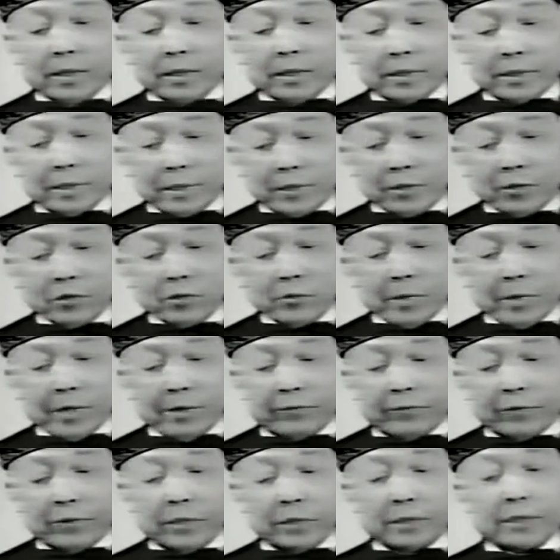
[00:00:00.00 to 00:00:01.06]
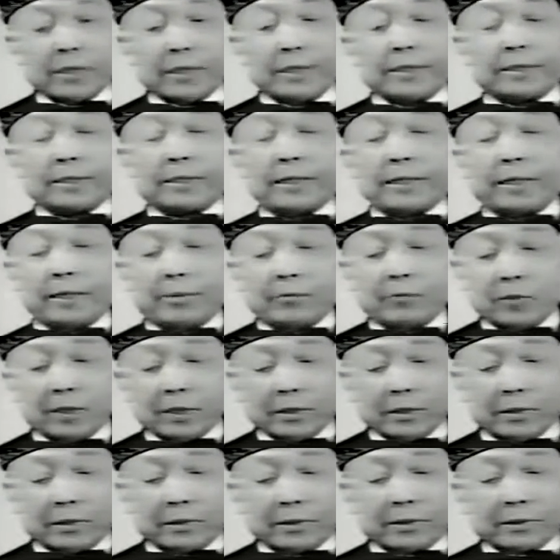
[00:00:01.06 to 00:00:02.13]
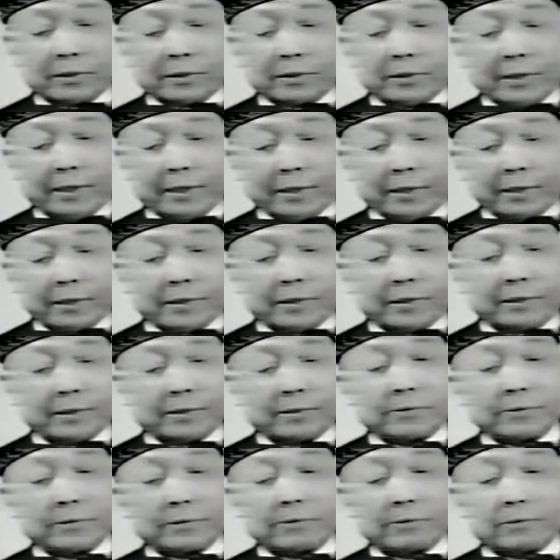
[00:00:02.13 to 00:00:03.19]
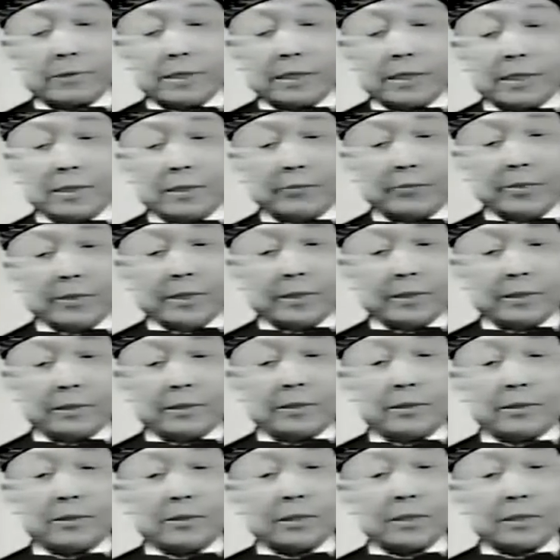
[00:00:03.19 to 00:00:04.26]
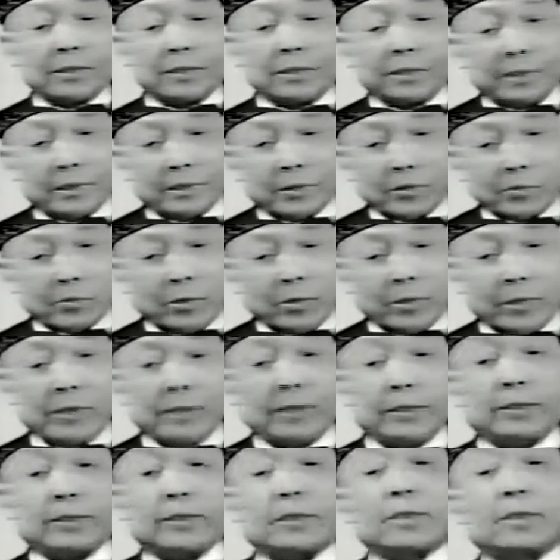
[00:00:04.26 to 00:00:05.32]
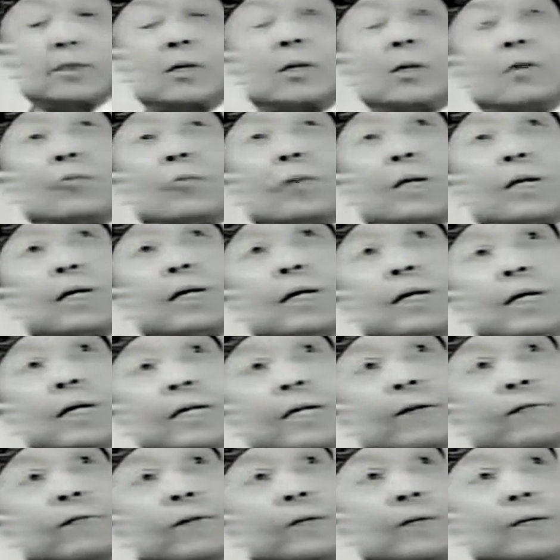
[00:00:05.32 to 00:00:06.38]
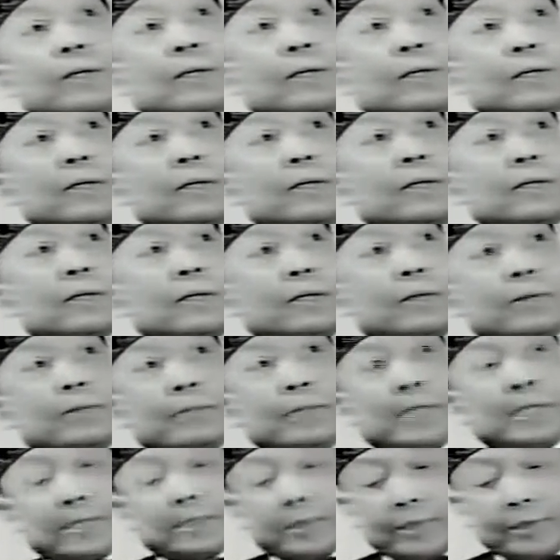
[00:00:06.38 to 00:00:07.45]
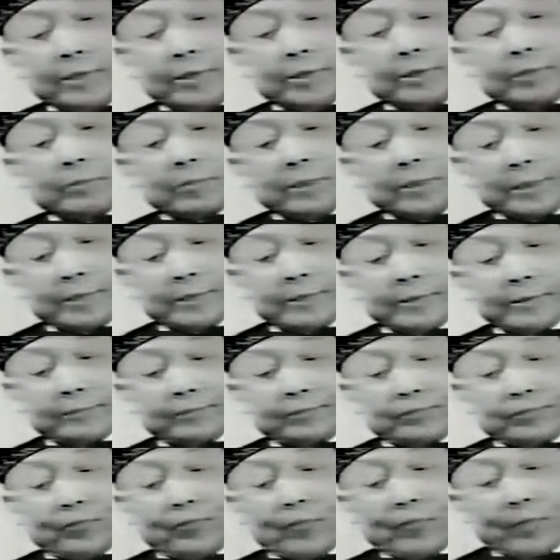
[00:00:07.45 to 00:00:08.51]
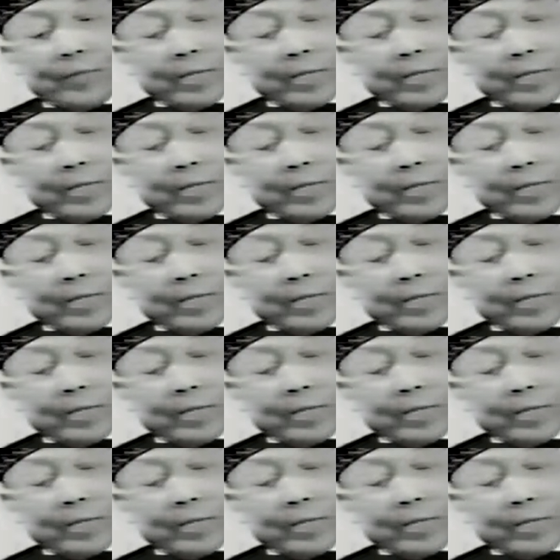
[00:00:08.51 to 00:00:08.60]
Uh, excuse my voice as I'm a little look like uh, trying to be a little hoarse this morning, but however, uh, I may clear it up later.